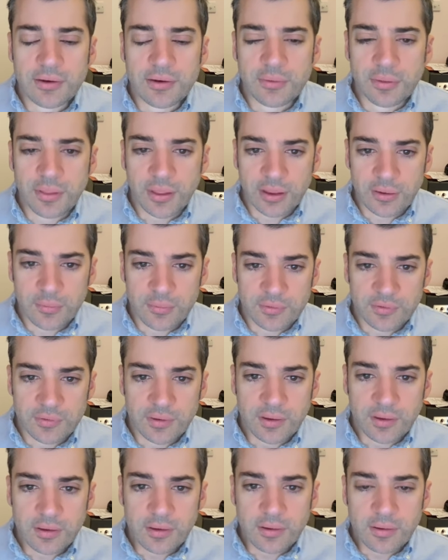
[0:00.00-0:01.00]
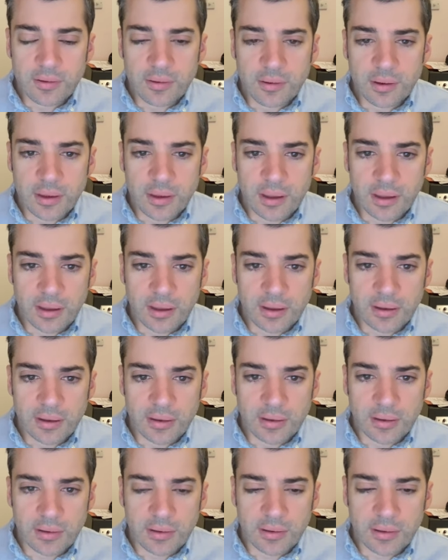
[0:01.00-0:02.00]
I do think it was.
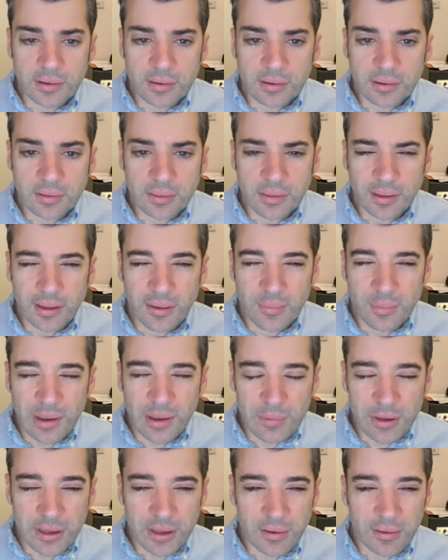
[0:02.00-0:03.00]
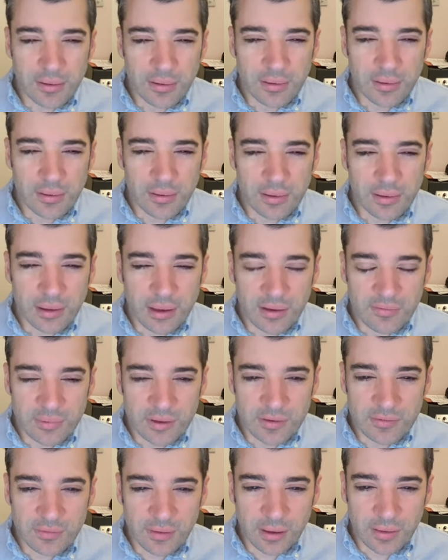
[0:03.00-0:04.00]
Uh, I think it maybe gave
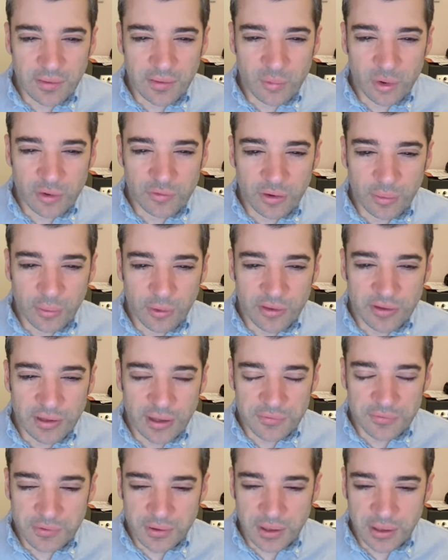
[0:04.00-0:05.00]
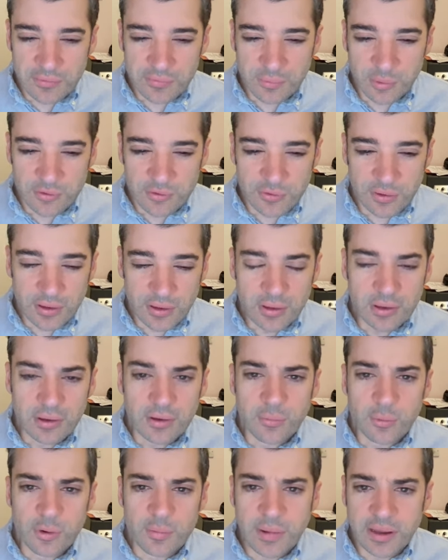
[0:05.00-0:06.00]
me slightly more trouble than yesterday's, which
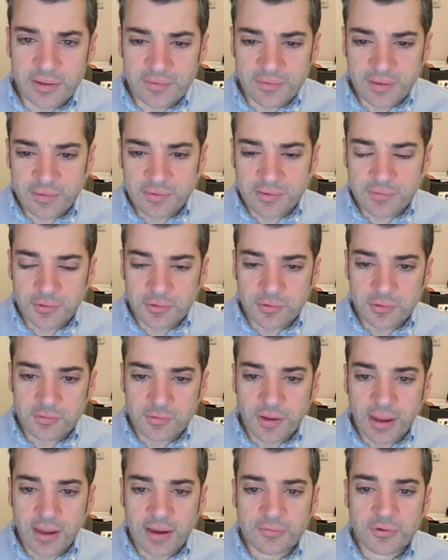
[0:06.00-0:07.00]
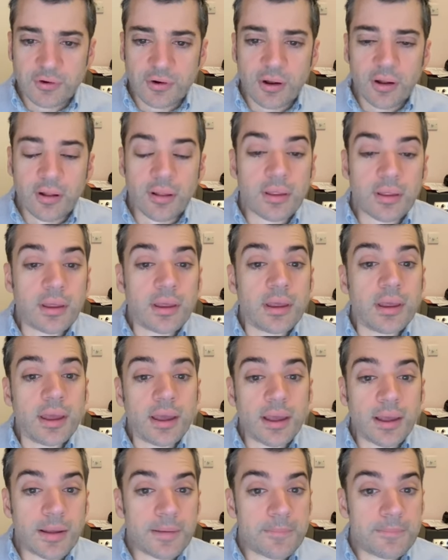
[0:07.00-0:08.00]
would make sense. It's a Tuesday after all.
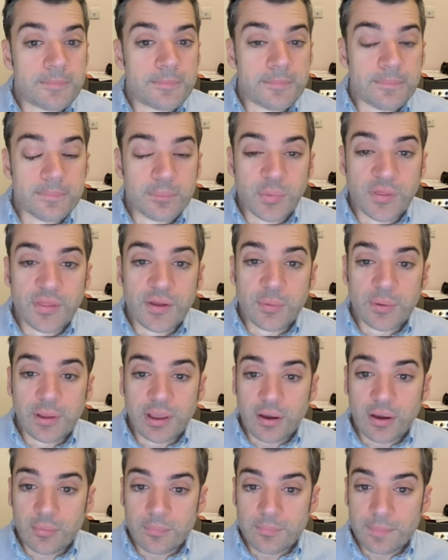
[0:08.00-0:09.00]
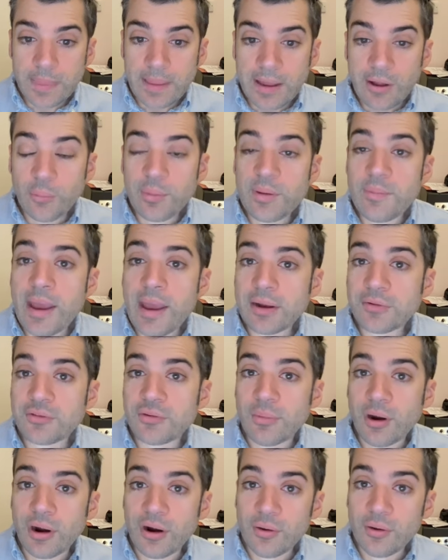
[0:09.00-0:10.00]
Um, but there we go. I'll be back
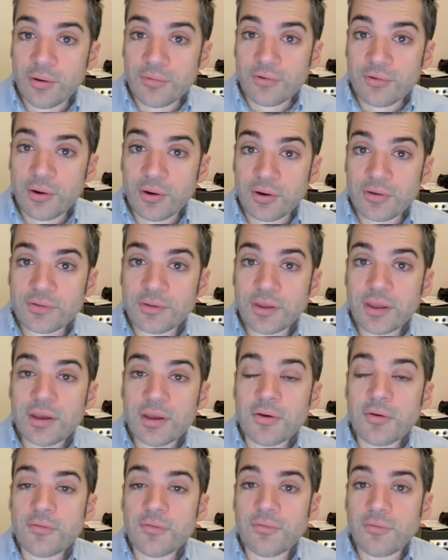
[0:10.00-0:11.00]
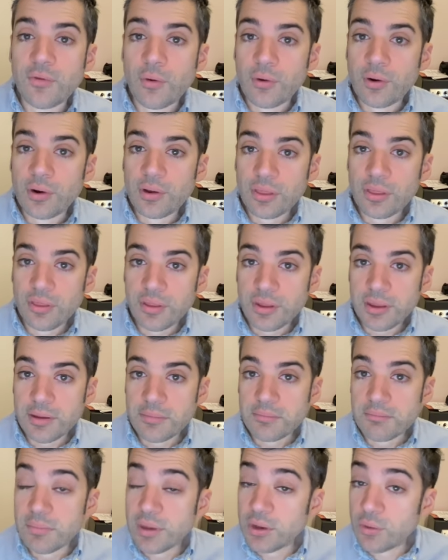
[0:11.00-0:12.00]
tomorrow, of course, for
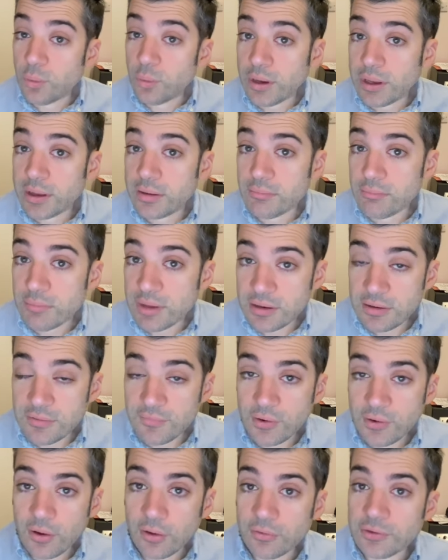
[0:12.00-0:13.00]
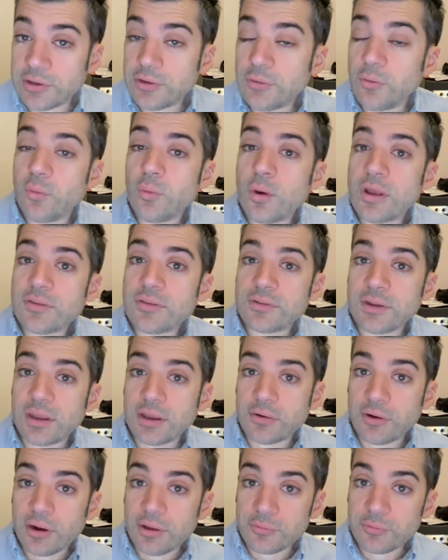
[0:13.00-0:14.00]
the midweek mid difficulty
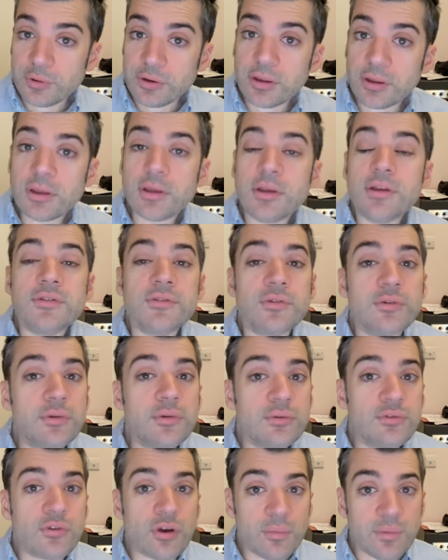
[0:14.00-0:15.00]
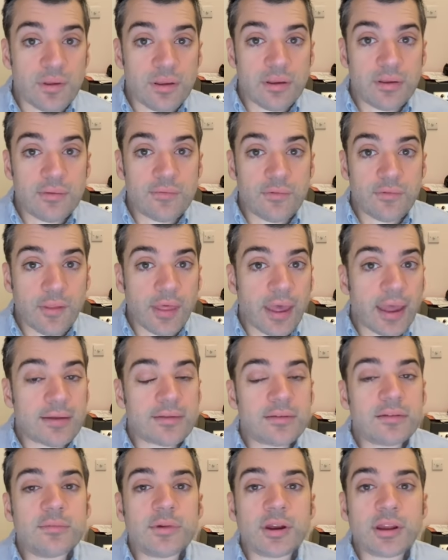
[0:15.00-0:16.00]
Wednesday crossword. So do join me for
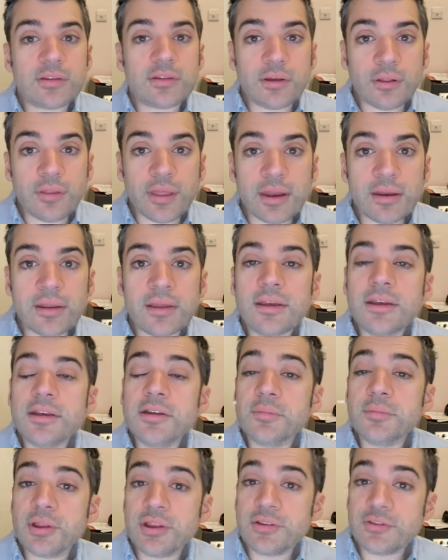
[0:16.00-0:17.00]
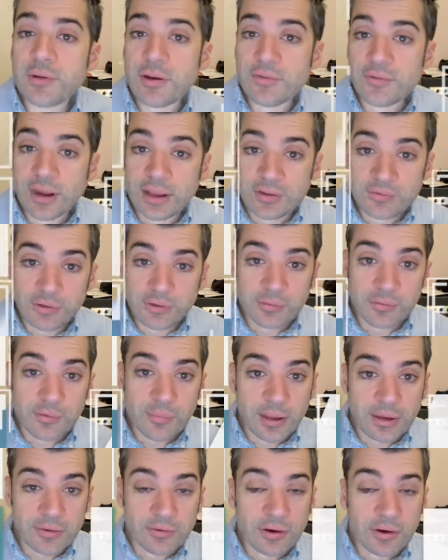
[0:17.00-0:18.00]
that. But until then. Please do have an excellent
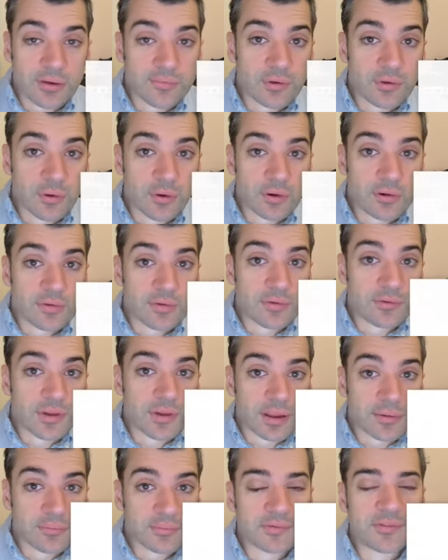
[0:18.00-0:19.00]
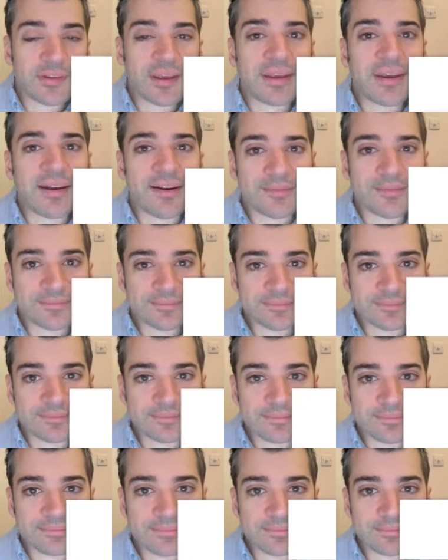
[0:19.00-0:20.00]
remainder of your Tuesday. Take
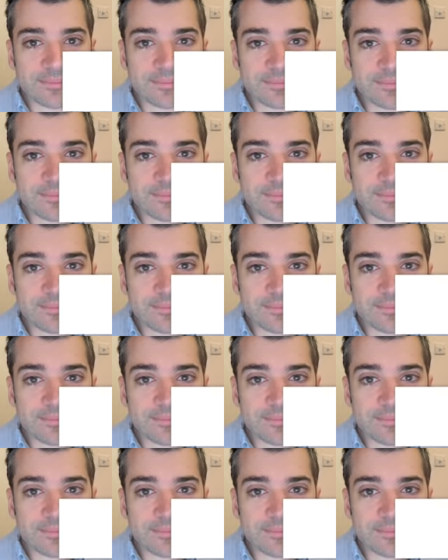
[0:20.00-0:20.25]
care.